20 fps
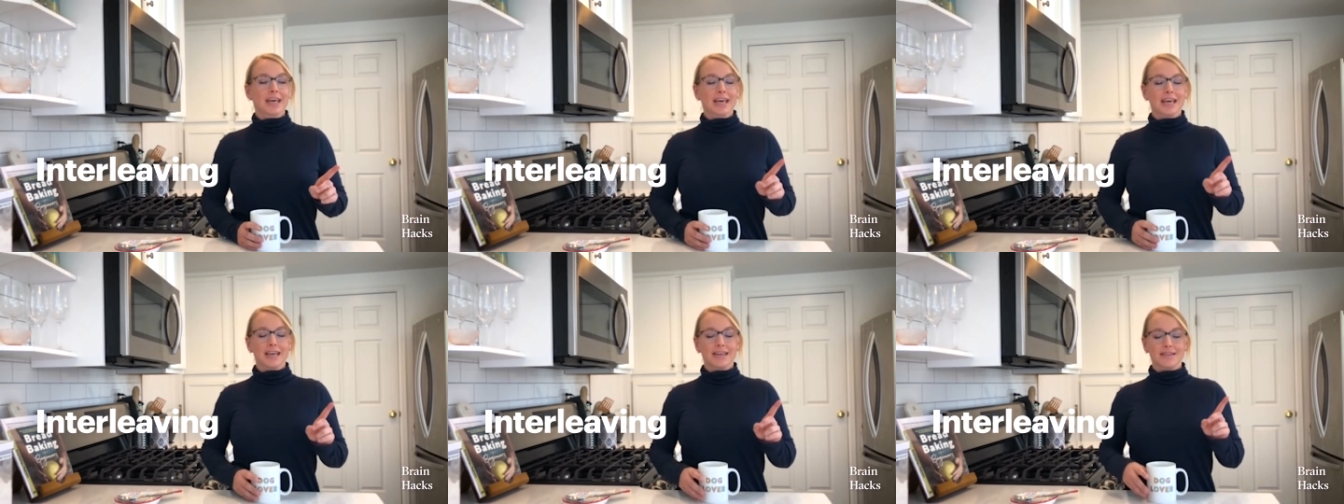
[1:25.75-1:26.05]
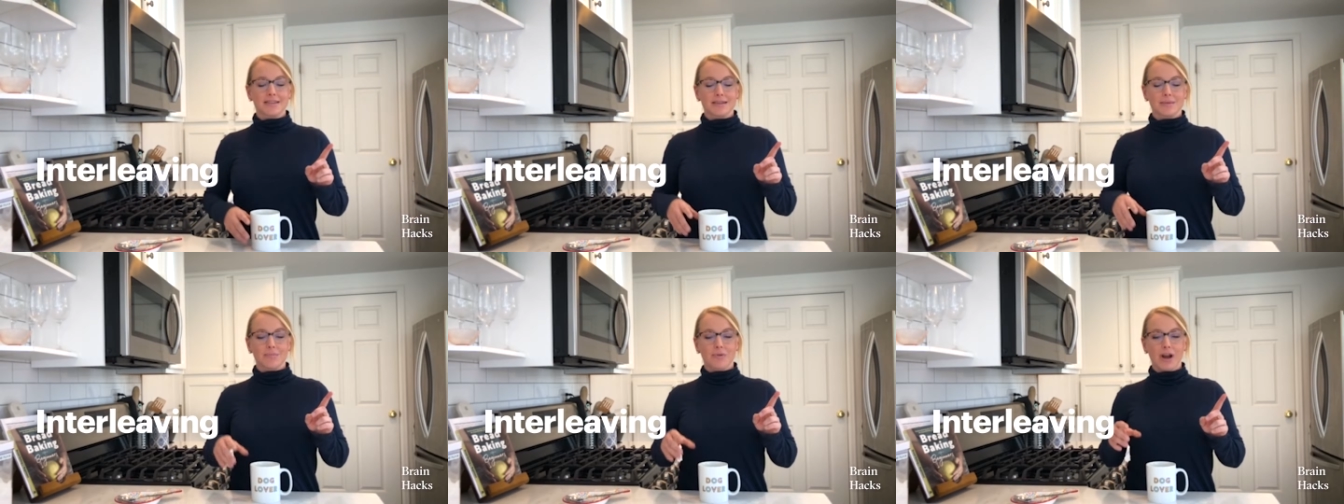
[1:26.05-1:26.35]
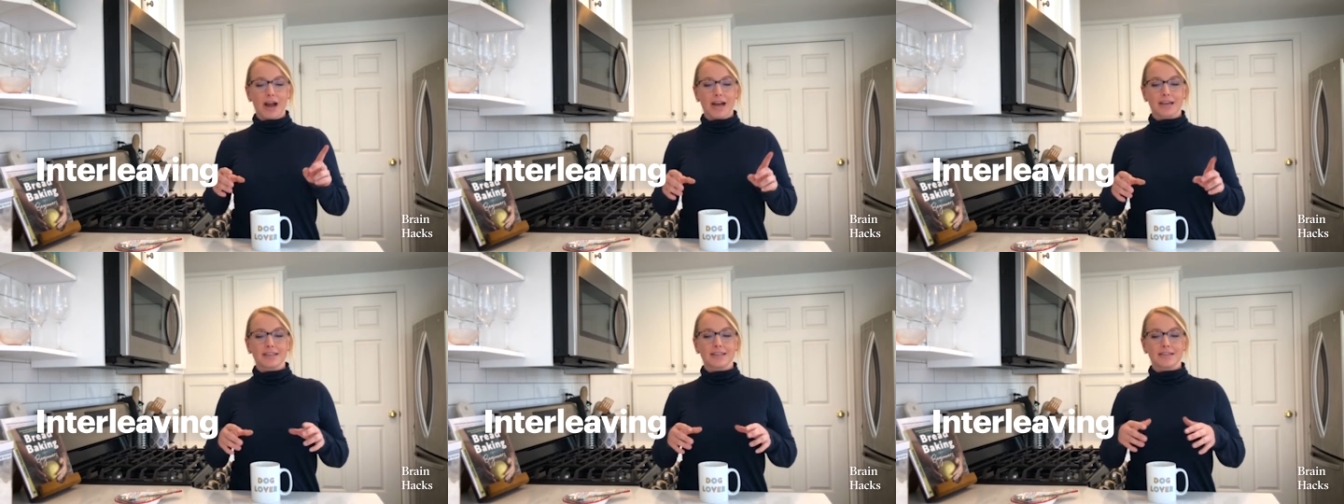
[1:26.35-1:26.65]
is the
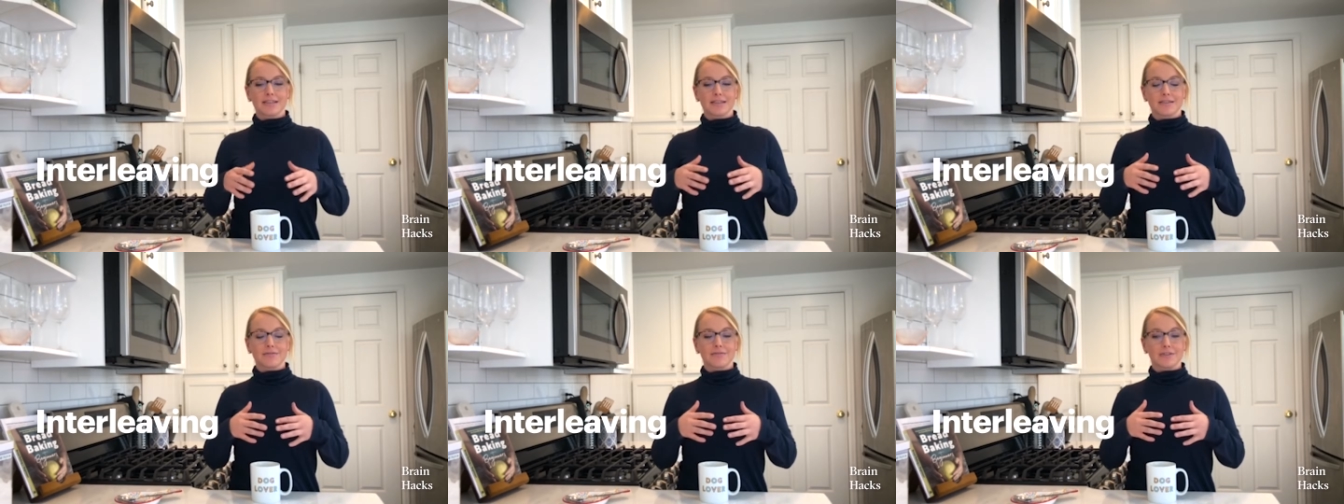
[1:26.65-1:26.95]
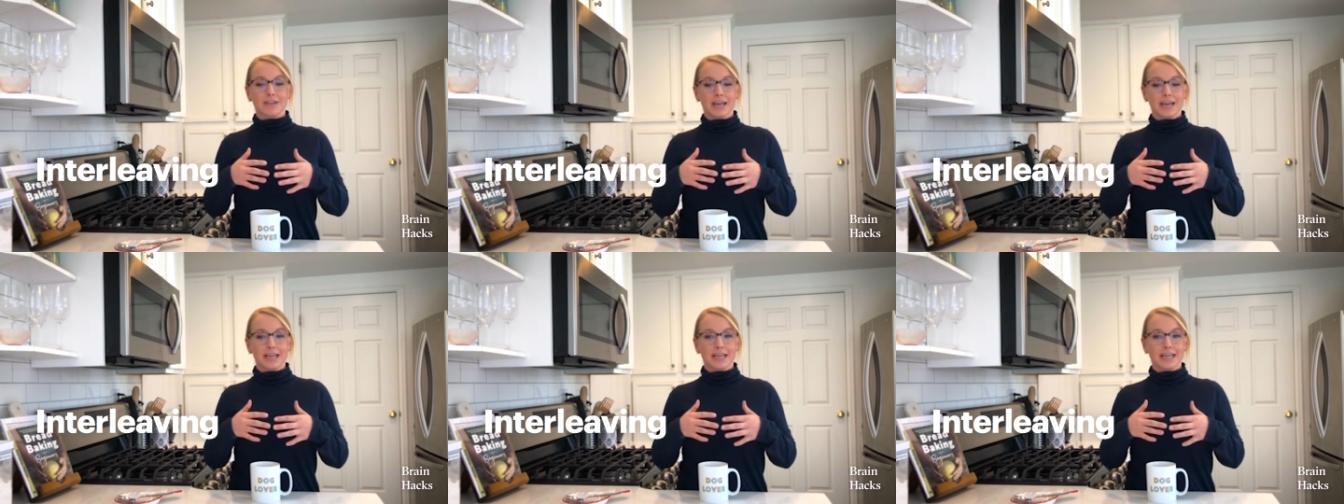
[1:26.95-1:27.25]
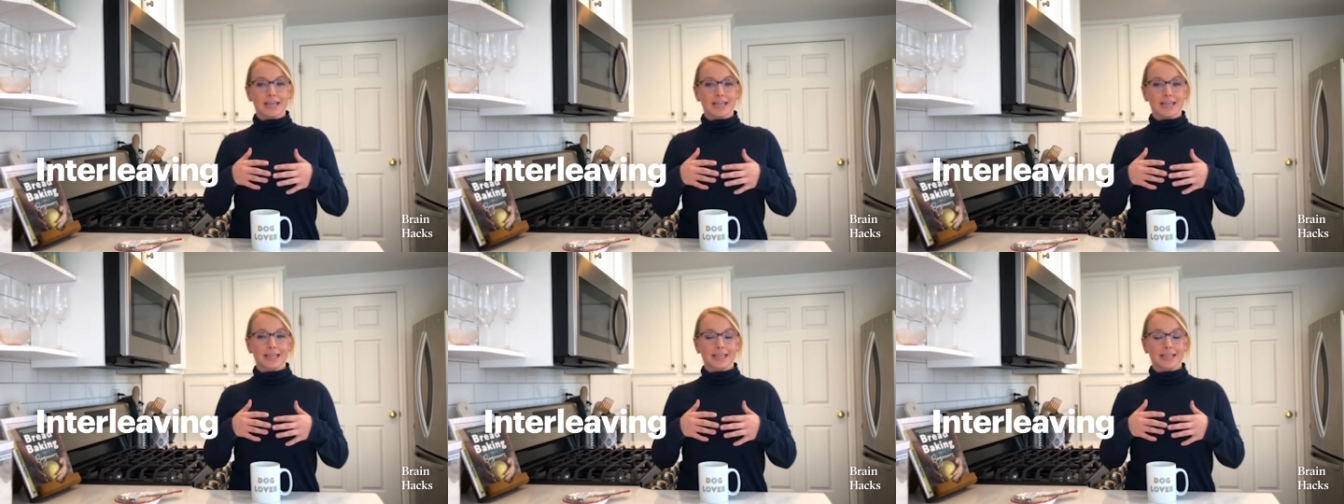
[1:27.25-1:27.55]
practice of
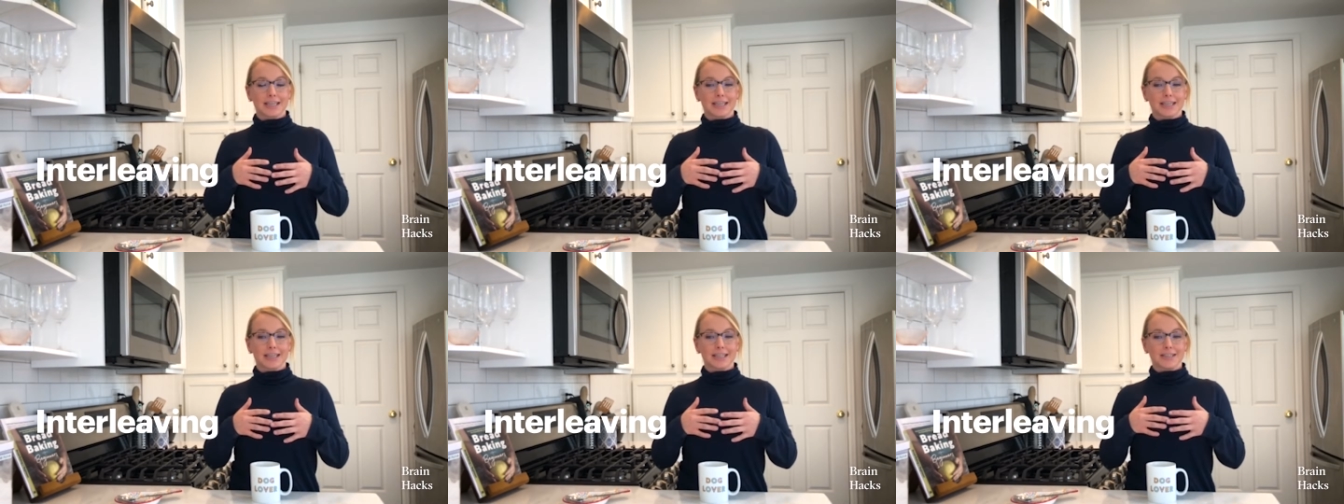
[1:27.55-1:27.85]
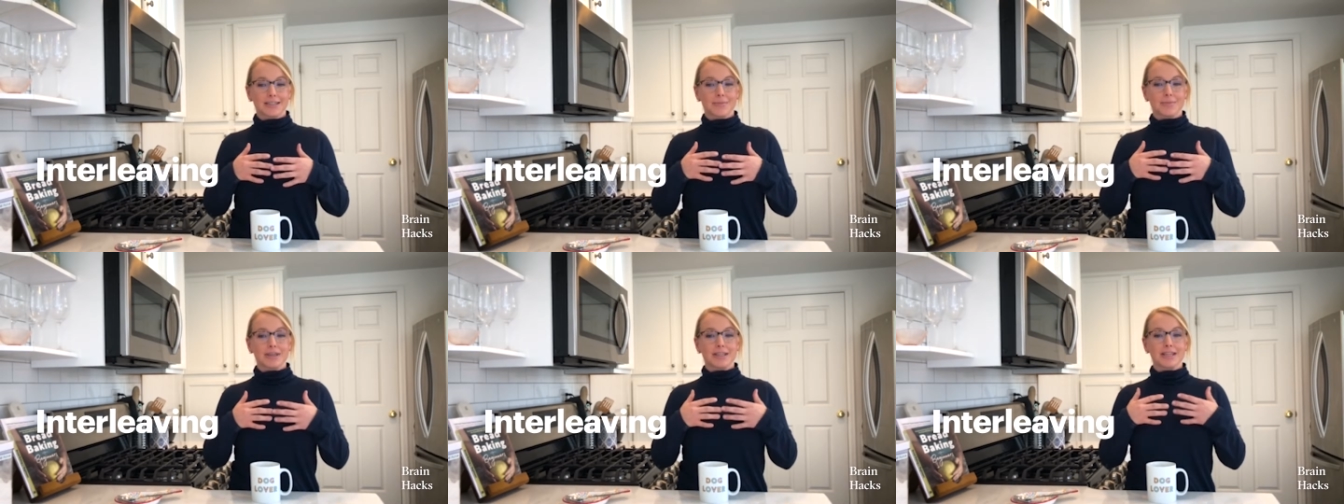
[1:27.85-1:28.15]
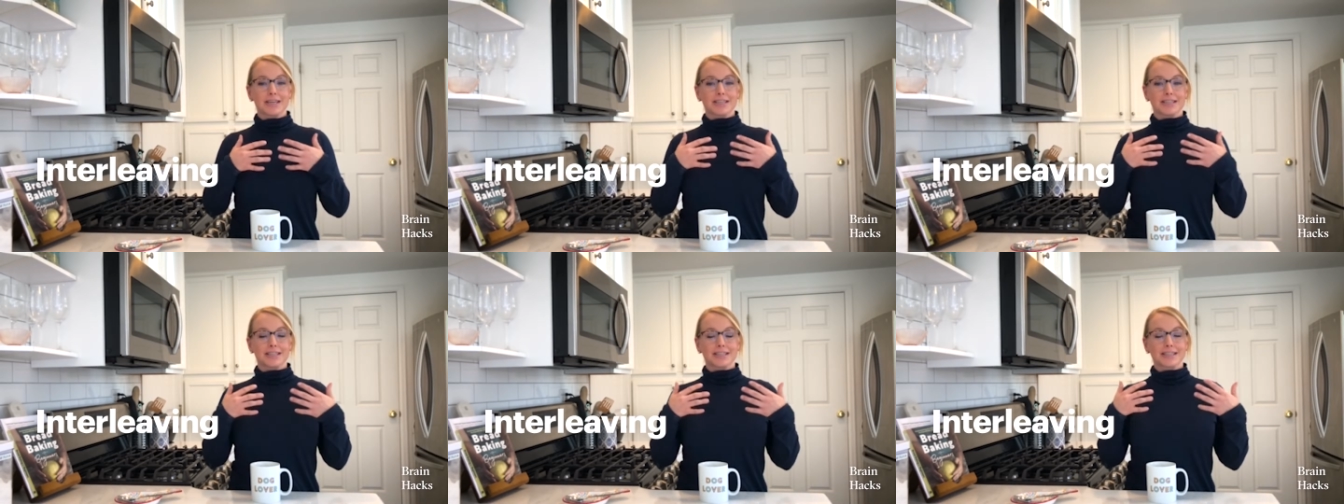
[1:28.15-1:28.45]
taking something
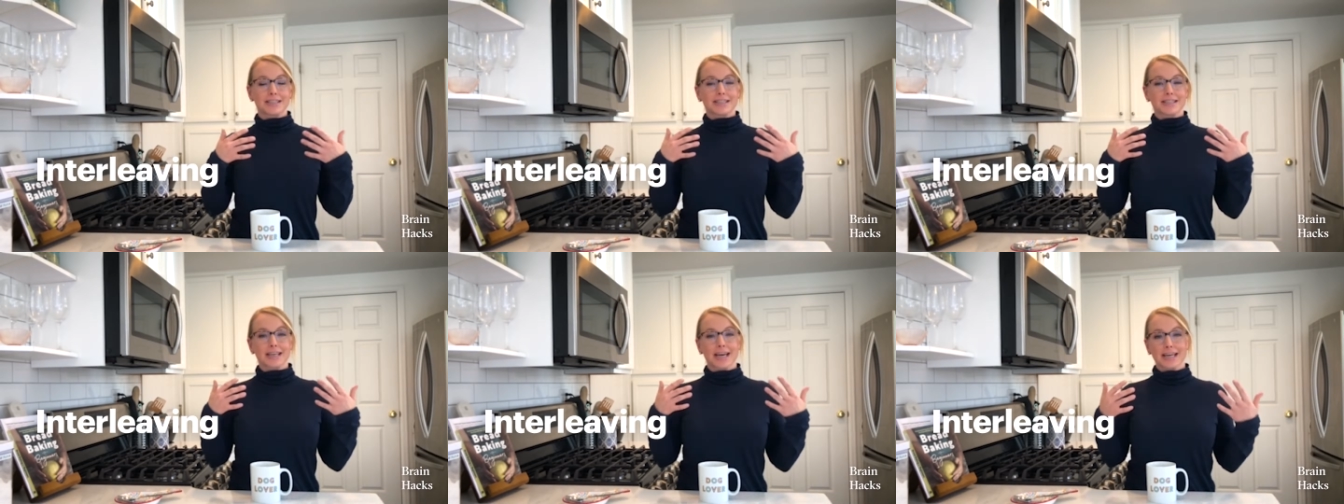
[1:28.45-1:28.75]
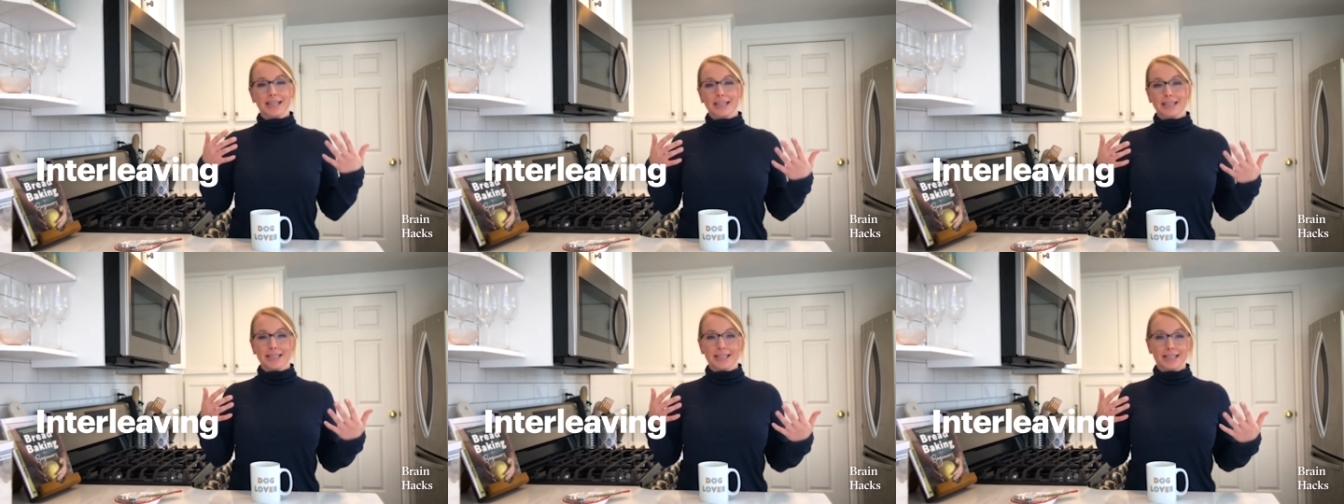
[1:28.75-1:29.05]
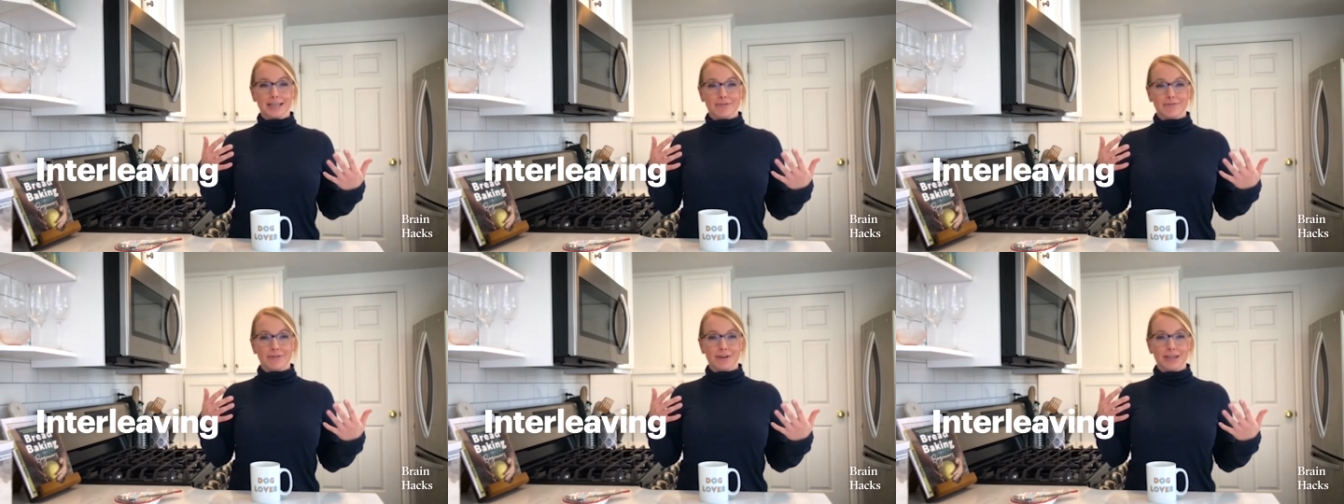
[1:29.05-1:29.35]
that is slightly
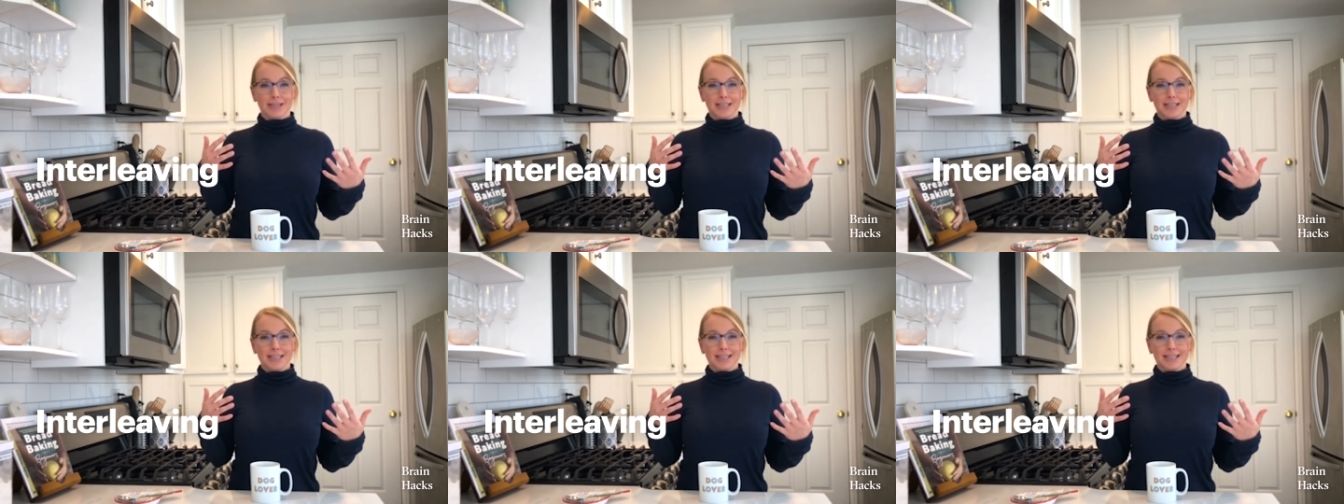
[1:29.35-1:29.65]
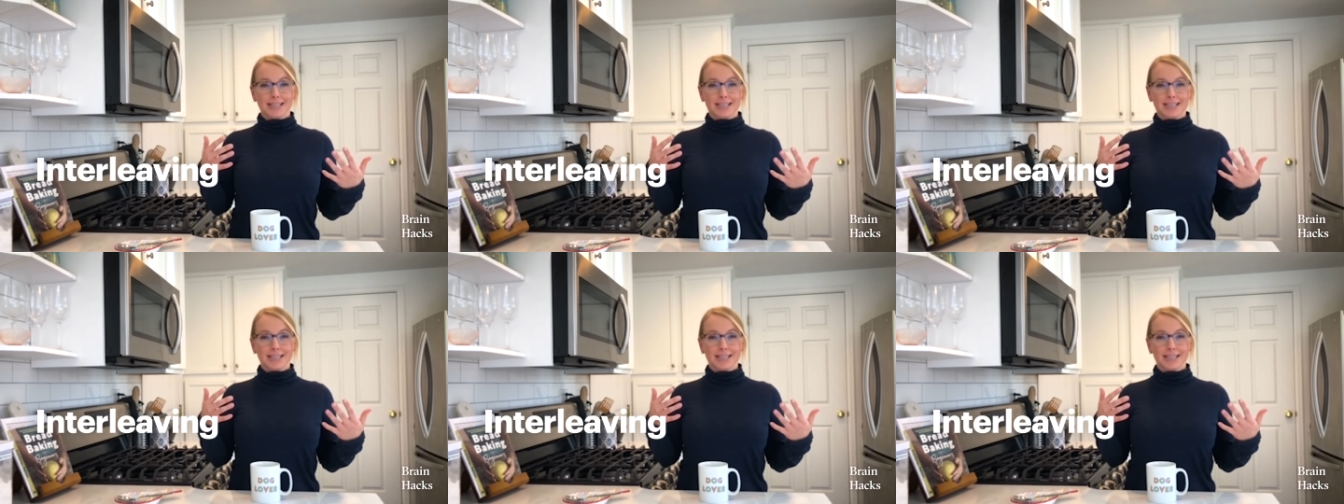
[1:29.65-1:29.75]
different